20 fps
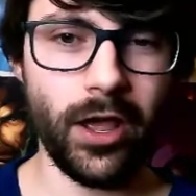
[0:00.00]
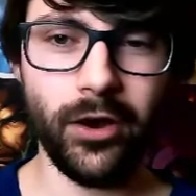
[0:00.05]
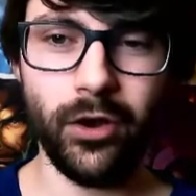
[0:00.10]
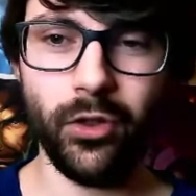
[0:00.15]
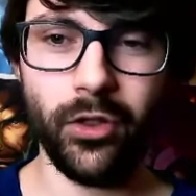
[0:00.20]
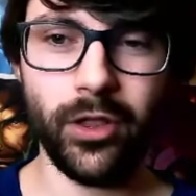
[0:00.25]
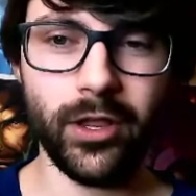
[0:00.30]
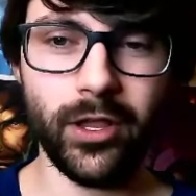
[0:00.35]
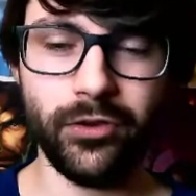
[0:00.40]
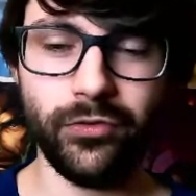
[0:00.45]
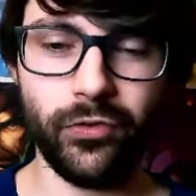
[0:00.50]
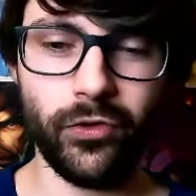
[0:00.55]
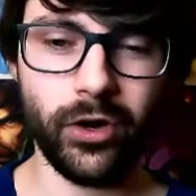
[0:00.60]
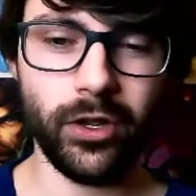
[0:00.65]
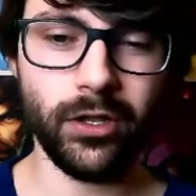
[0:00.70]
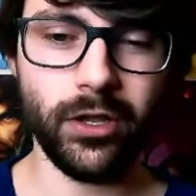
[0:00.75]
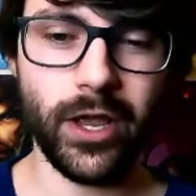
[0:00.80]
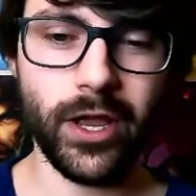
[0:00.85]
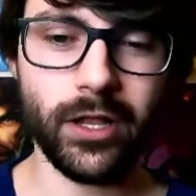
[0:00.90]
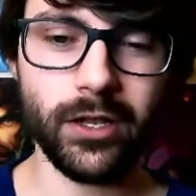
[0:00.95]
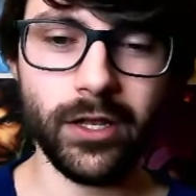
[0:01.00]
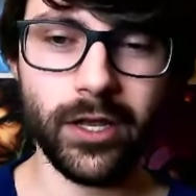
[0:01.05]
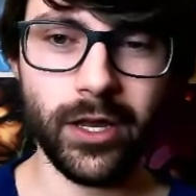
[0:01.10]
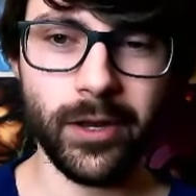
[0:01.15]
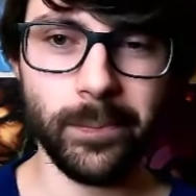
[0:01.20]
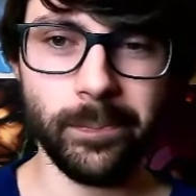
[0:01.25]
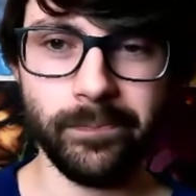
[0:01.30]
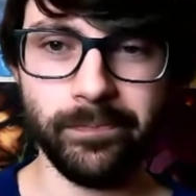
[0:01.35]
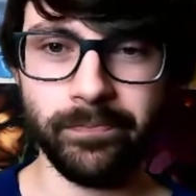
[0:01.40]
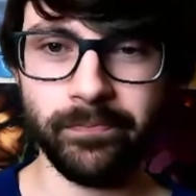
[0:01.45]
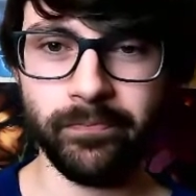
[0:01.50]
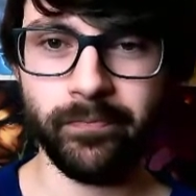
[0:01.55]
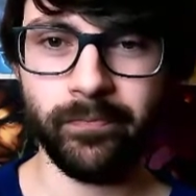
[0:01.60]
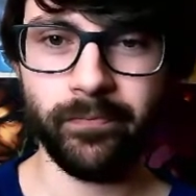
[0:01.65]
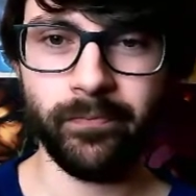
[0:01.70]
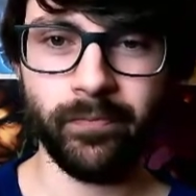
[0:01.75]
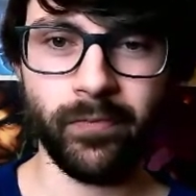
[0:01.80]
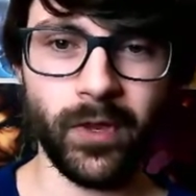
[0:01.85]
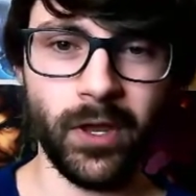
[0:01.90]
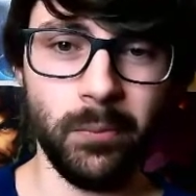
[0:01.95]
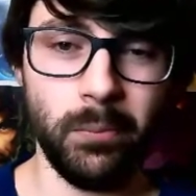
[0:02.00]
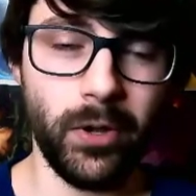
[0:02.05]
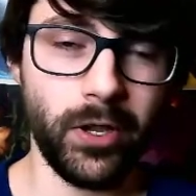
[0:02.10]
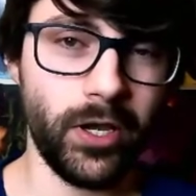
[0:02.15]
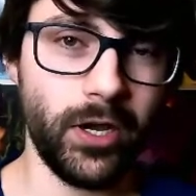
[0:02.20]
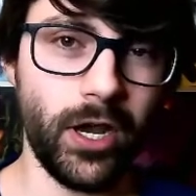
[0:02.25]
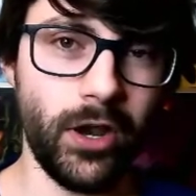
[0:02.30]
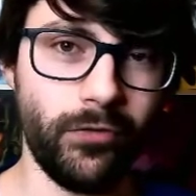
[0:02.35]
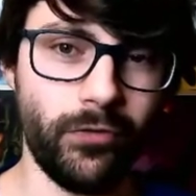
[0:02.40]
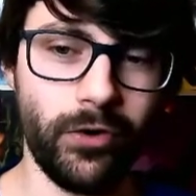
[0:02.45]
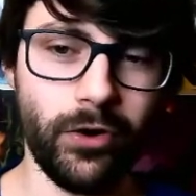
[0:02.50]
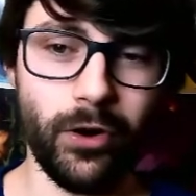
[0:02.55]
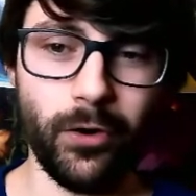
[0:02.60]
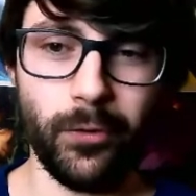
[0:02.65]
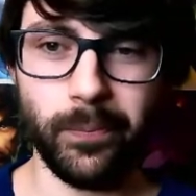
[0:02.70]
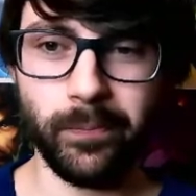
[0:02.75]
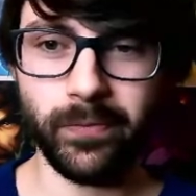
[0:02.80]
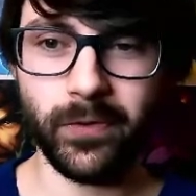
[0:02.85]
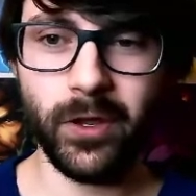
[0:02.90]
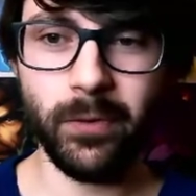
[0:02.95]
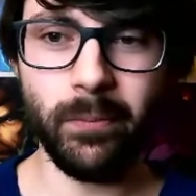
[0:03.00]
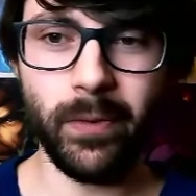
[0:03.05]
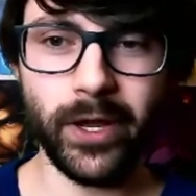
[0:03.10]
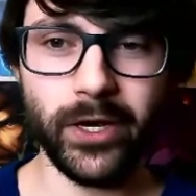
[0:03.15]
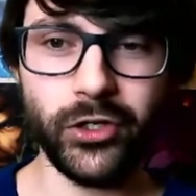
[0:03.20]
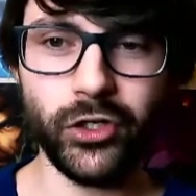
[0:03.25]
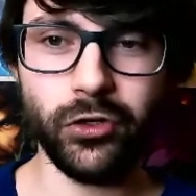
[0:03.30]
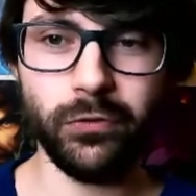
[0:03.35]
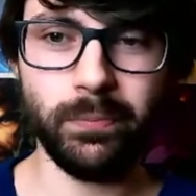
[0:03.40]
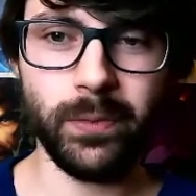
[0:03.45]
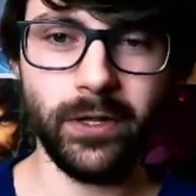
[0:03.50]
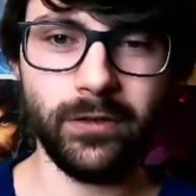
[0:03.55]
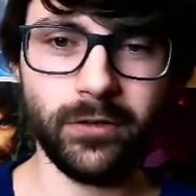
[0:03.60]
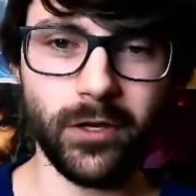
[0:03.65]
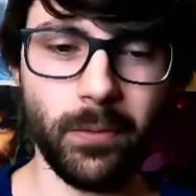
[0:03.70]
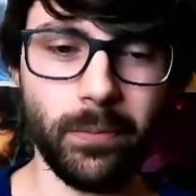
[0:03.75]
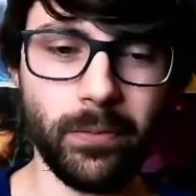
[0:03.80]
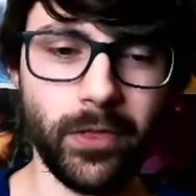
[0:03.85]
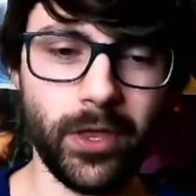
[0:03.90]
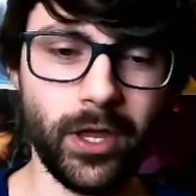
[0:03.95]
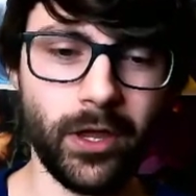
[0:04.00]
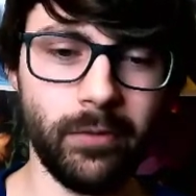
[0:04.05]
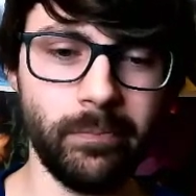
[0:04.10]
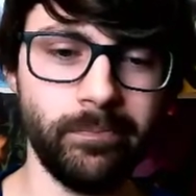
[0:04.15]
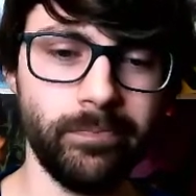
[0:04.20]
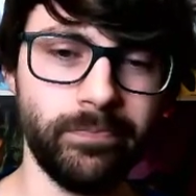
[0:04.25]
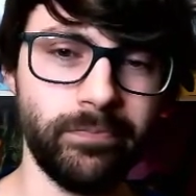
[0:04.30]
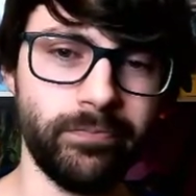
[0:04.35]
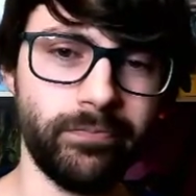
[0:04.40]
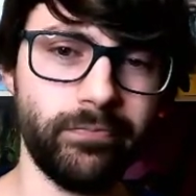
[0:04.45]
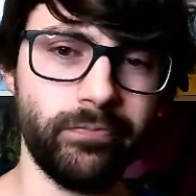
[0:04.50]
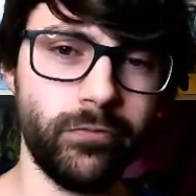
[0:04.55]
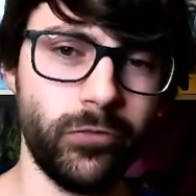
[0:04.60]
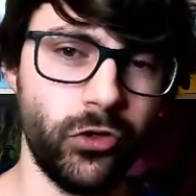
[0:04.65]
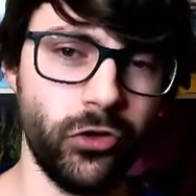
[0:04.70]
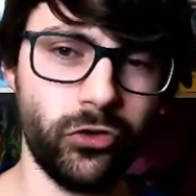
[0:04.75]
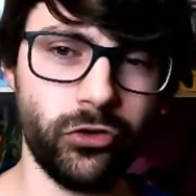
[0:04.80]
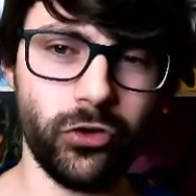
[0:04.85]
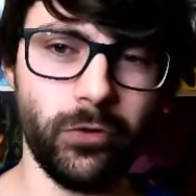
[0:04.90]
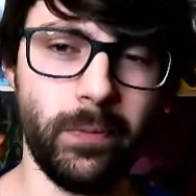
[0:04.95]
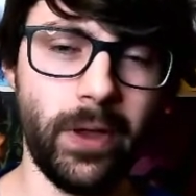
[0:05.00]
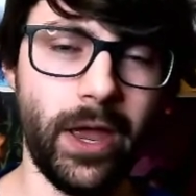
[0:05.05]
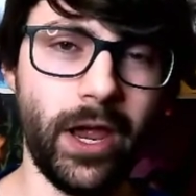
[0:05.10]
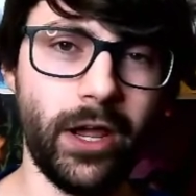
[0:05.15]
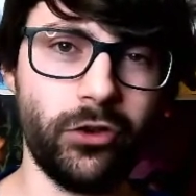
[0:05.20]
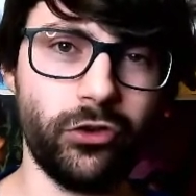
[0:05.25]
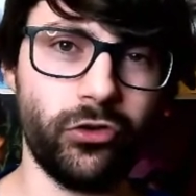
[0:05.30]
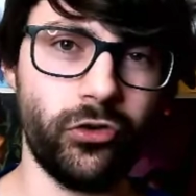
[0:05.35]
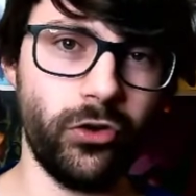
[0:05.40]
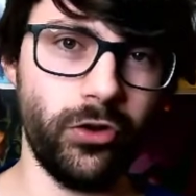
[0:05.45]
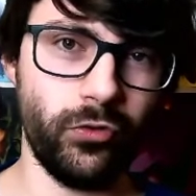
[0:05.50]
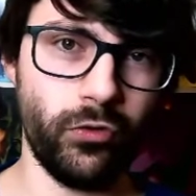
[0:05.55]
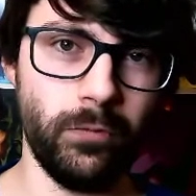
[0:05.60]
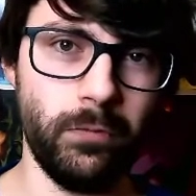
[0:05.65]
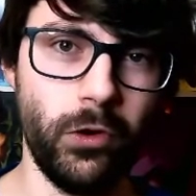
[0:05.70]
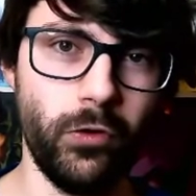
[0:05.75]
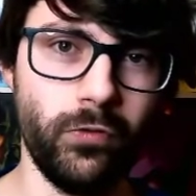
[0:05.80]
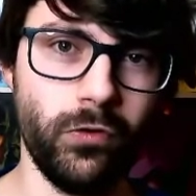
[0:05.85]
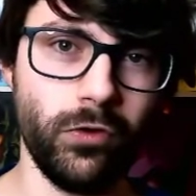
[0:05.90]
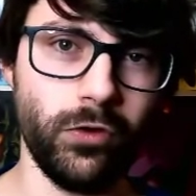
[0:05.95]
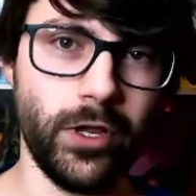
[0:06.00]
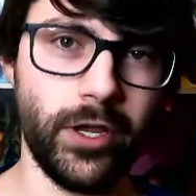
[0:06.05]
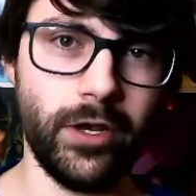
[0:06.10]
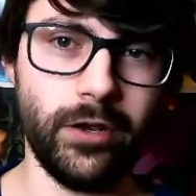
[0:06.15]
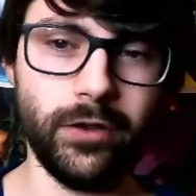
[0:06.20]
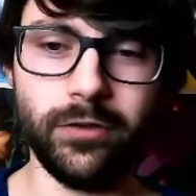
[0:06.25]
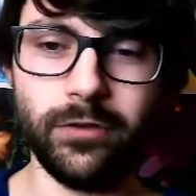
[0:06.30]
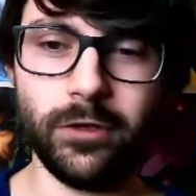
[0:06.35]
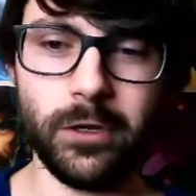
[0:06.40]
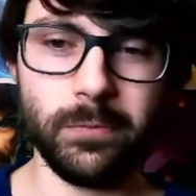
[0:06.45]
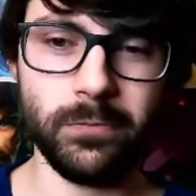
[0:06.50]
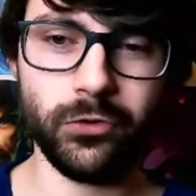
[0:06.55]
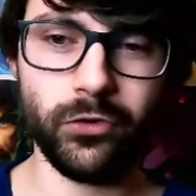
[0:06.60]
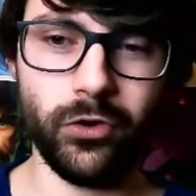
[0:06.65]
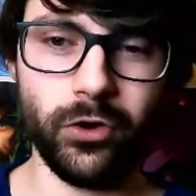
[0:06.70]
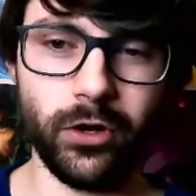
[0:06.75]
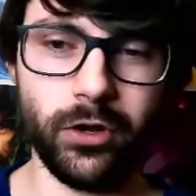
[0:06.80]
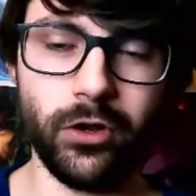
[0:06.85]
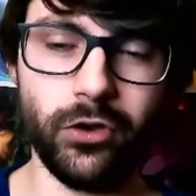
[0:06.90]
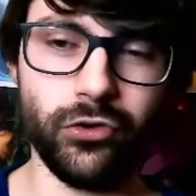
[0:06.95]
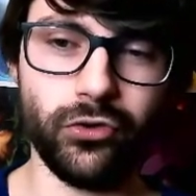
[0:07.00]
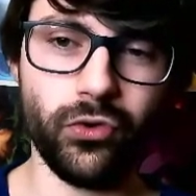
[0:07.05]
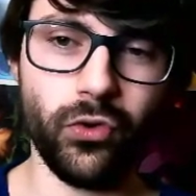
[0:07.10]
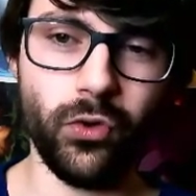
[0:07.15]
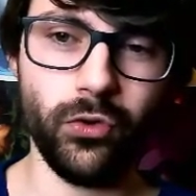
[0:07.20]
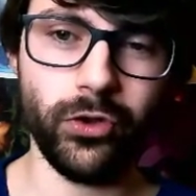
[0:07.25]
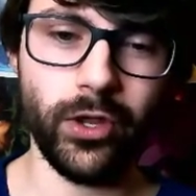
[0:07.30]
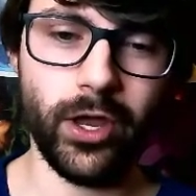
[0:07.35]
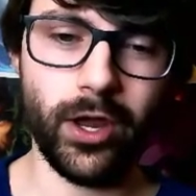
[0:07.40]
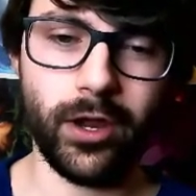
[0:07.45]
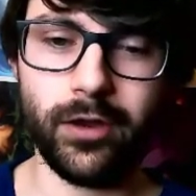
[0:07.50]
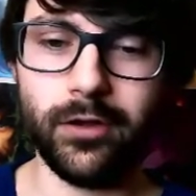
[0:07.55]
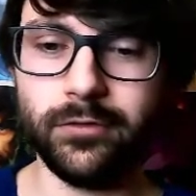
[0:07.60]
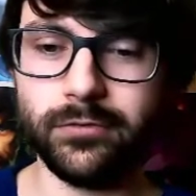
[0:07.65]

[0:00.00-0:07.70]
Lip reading: don't think that's very likely, but you never know. It might just be something, just some extra removal in some sort of control deck.